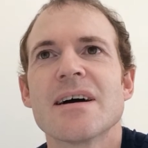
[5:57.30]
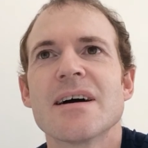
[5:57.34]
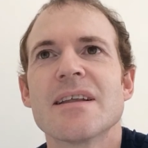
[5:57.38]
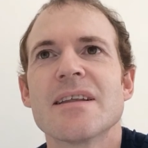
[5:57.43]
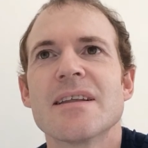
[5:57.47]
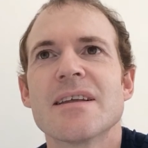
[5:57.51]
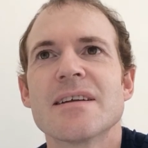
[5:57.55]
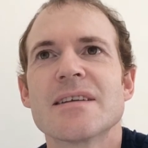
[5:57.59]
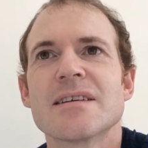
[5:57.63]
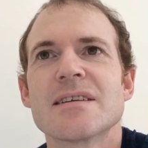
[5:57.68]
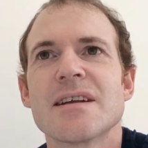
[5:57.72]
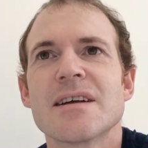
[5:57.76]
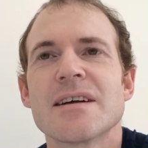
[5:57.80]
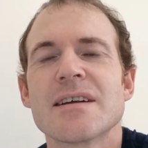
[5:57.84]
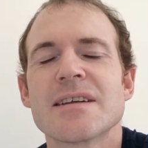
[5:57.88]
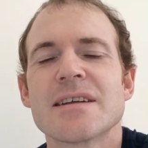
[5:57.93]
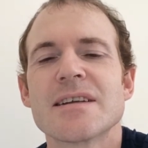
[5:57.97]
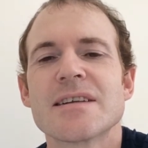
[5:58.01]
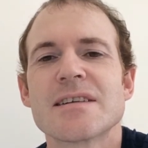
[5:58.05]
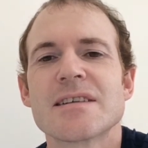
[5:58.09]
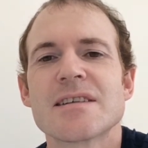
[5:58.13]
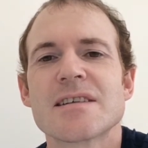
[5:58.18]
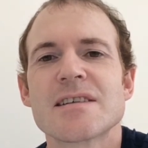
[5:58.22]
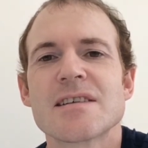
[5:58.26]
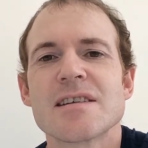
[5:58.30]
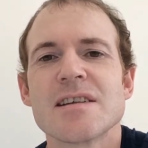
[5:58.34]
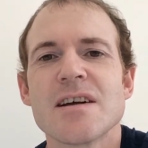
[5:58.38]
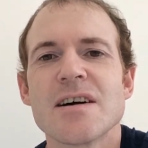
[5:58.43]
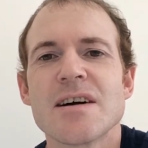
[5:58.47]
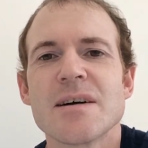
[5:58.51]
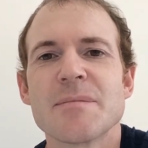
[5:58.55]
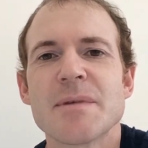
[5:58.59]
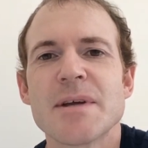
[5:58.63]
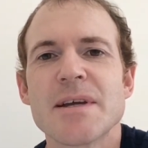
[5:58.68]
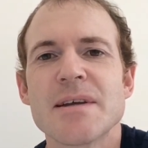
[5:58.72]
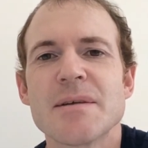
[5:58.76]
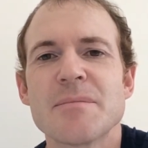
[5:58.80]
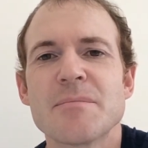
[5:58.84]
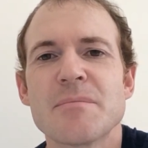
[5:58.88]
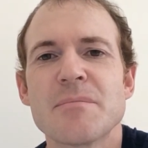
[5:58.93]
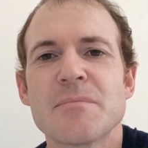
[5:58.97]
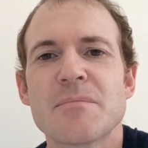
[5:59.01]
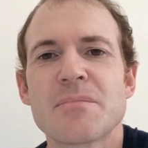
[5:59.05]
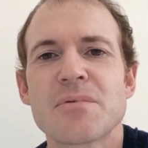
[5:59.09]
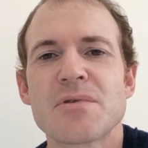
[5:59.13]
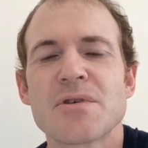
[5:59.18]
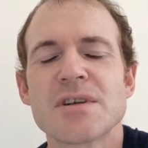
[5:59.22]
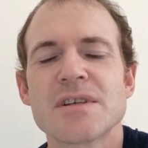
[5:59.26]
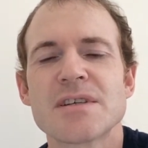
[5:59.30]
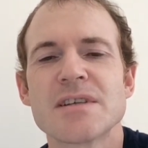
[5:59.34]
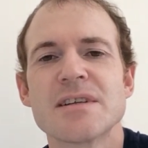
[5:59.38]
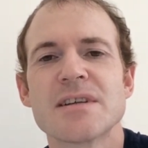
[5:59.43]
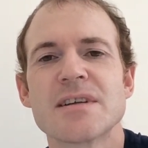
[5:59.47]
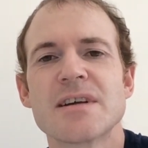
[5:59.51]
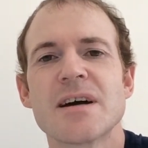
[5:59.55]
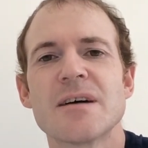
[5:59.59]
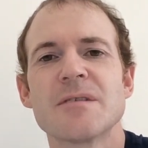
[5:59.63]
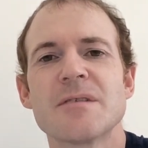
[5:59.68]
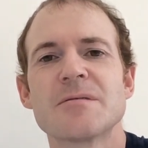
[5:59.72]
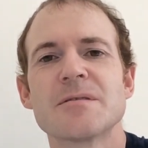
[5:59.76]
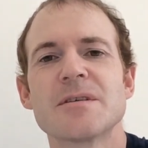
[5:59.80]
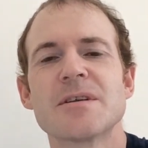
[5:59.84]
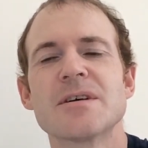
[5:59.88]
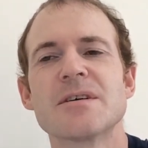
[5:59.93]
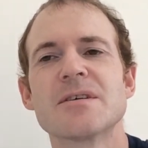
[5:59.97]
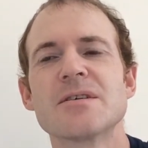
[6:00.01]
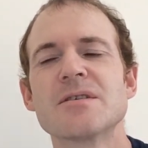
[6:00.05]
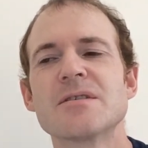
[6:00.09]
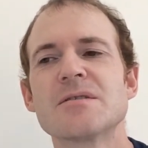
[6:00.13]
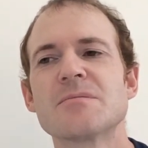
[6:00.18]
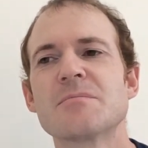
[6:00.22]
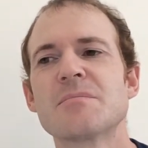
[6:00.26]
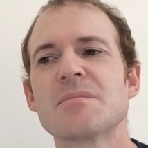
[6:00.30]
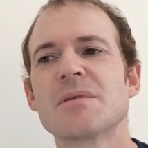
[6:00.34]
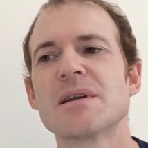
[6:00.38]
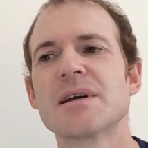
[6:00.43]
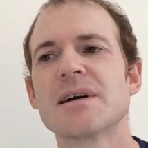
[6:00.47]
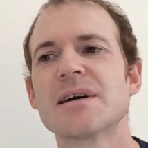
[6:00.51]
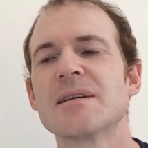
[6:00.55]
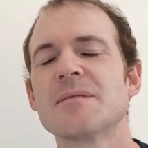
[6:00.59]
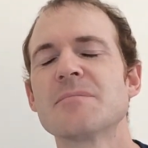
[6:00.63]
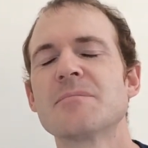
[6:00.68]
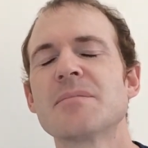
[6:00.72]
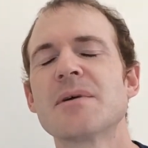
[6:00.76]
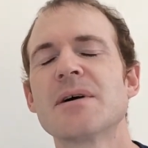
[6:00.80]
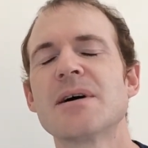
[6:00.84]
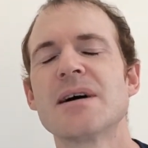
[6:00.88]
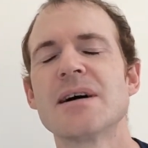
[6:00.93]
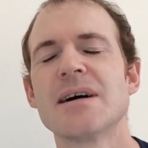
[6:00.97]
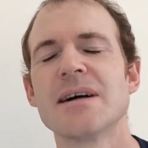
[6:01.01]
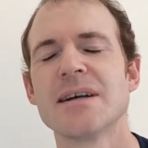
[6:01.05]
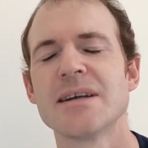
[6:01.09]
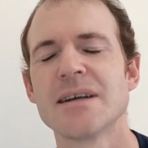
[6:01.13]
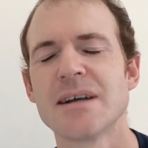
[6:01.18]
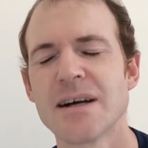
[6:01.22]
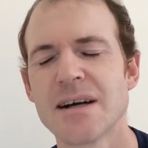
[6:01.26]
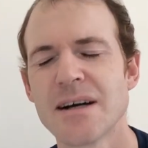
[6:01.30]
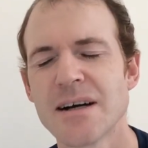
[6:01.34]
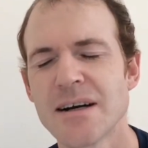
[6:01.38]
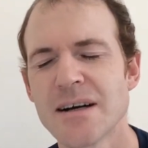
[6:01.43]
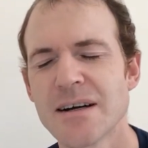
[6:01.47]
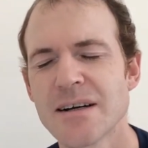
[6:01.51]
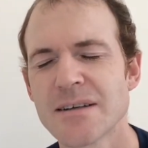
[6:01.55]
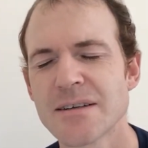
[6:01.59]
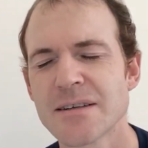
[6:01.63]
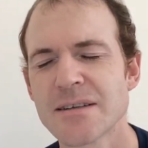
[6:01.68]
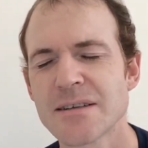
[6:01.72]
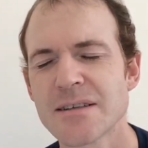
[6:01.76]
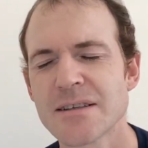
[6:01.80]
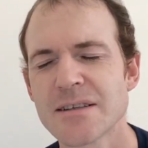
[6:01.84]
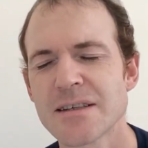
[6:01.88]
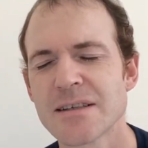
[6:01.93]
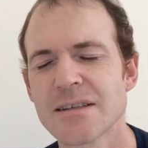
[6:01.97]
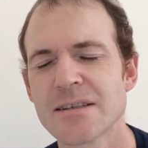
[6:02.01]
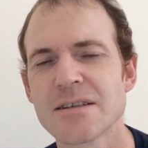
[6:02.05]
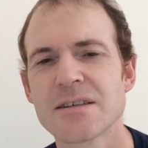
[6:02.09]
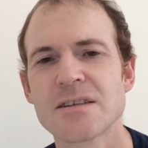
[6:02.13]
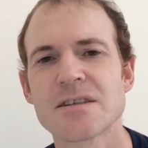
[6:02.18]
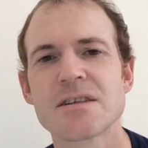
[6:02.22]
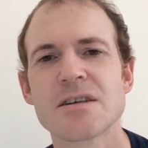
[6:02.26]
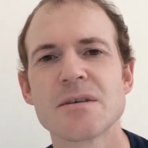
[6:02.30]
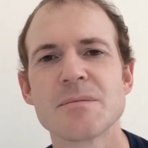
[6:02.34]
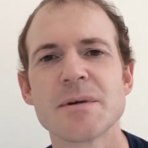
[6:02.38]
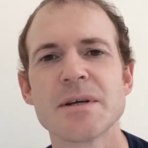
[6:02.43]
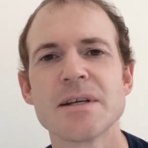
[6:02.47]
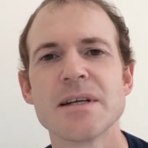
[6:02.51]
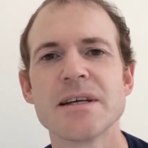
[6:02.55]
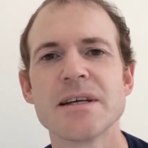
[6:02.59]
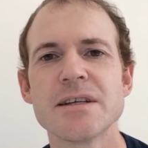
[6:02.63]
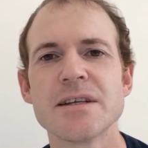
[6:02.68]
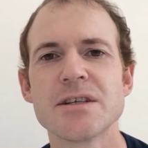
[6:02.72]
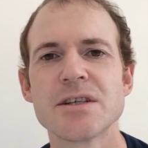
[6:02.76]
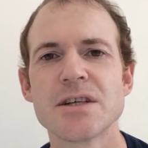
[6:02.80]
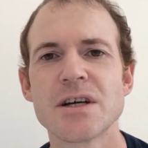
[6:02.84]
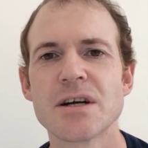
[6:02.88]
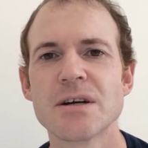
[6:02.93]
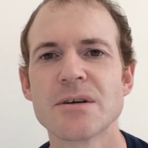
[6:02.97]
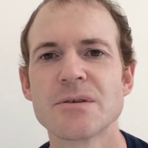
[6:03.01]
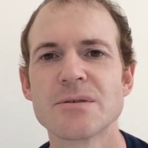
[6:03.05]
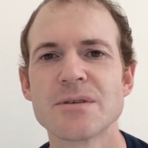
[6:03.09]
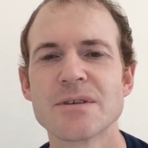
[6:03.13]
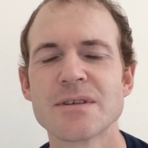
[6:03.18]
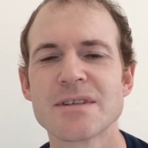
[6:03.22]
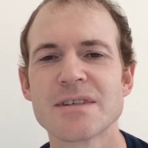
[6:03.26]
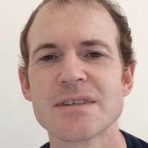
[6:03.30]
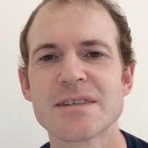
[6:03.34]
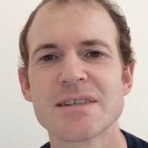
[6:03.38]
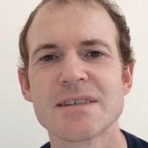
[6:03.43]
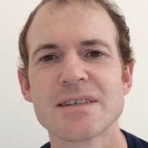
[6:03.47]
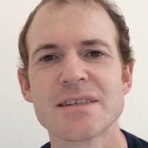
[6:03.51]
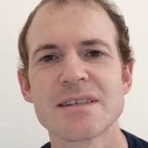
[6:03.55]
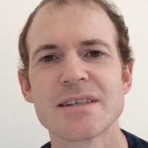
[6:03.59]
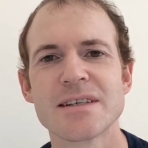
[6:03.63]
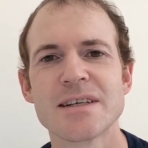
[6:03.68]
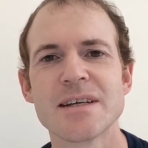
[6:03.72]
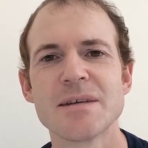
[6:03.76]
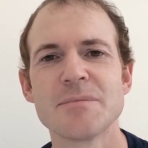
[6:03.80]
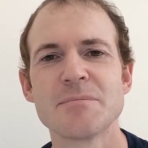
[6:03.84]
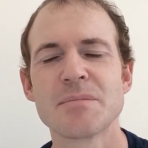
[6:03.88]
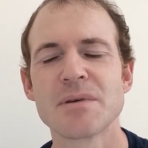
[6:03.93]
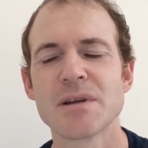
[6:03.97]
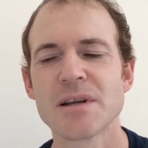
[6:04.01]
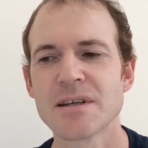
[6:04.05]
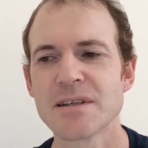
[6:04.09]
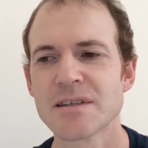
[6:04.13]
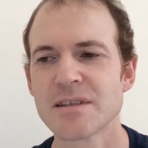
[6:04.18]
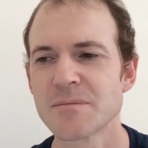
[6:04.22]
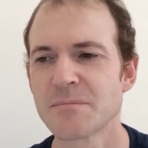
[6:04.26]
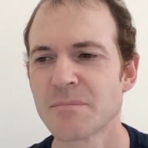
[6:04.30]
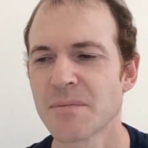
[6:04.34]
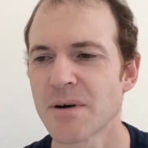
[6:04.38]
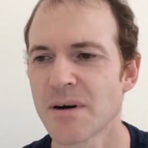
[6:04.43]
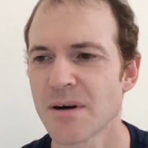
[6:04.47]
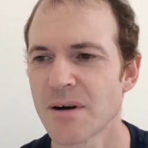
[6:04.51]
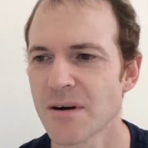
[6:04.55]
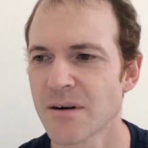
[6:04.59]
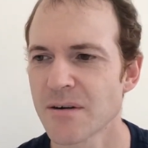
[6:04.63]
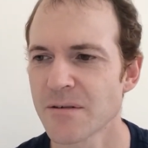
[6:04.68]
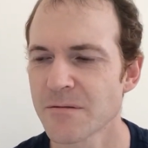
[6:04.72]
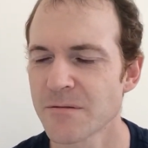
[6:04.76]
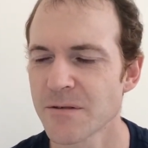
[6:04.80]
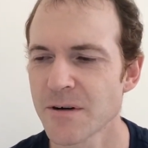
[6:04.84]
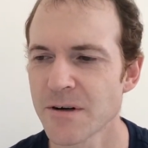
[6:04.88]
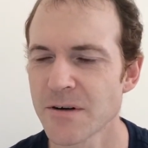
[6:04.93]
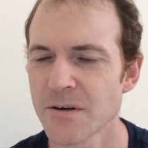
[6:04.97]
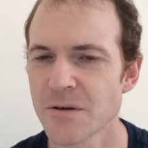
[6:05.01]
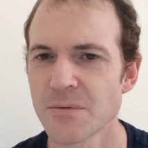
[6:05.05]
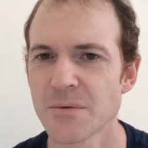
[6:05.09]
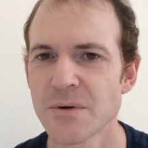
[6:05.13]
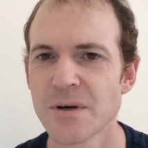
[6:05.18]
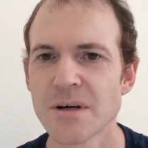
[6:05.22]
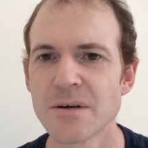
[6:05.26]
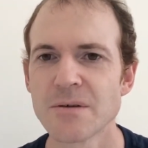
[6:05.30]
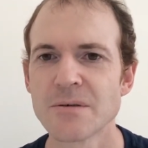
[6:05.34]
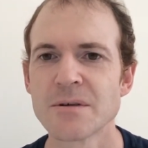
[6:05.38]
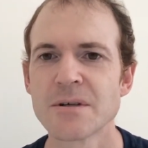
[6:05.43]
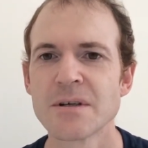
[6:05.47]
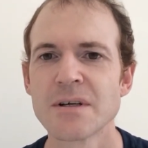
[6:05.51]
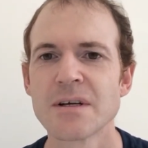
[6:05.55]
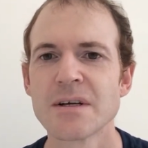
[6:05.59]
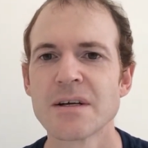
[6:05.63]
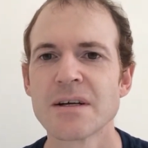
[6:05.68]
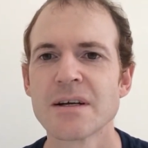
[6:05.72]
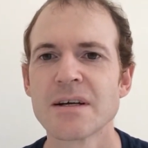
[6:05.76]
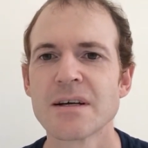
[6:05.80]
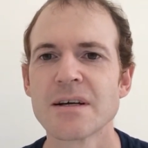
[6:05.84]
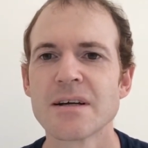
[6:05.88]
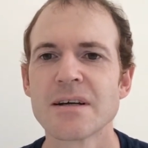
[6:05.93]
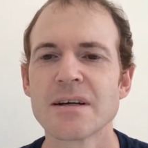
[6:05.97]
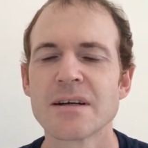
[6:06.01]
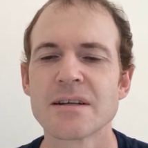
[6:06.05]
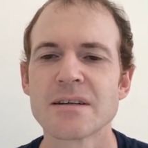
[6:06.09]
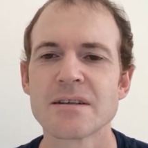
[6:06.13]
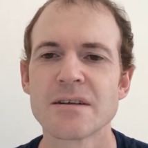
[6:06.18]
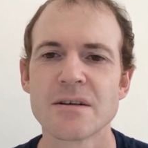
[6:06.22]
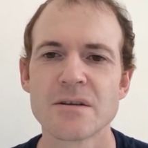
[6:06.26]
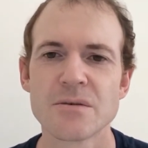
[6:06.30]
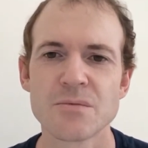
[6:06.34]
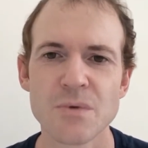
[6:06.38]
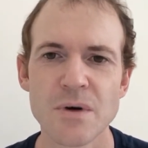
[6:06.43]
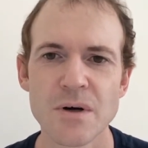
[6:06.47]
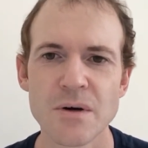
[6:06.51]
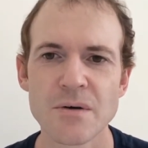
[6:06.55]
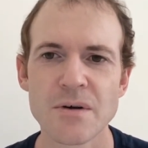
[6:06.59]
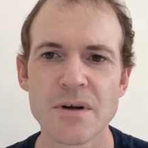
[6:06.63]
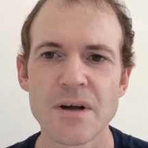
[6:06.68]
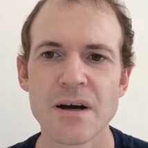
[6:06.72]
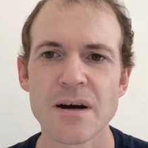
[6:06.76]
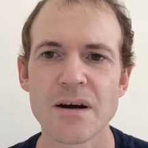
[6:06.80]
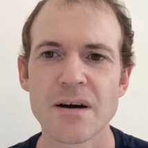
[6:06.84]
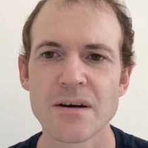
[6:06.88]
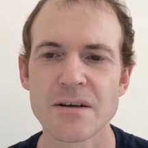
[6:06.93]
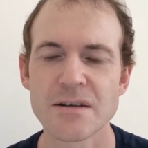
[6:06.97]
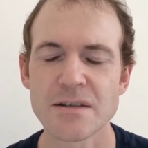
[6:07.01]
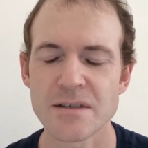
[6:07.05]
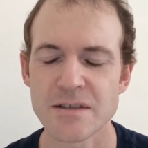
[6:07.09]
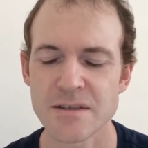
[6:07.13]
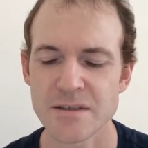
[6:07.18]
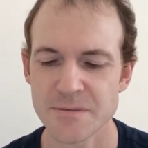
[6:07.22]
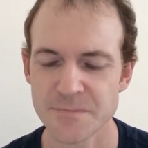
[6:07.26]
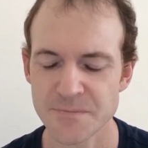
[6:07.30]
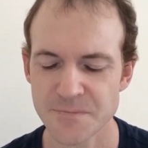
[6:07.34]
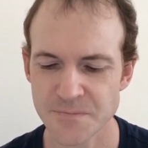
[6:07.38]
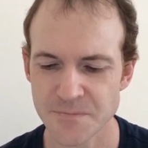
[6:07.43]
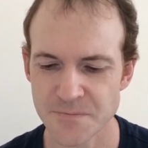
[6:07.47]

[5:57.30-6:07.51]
And there's like this slimy prison governor who's played by Tommy Jones. He plays the part very well. So it's well cast.